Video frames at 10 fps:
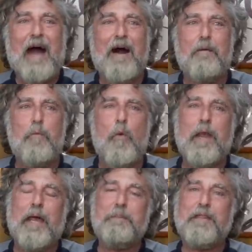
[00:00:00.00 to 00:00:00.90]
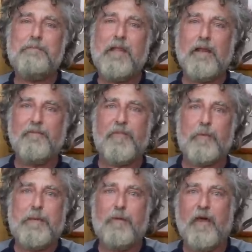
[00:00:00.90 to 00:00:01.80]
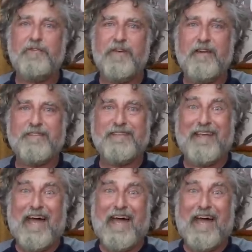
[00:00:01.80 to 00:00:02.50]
Uh, when I'm in the middle of three projects,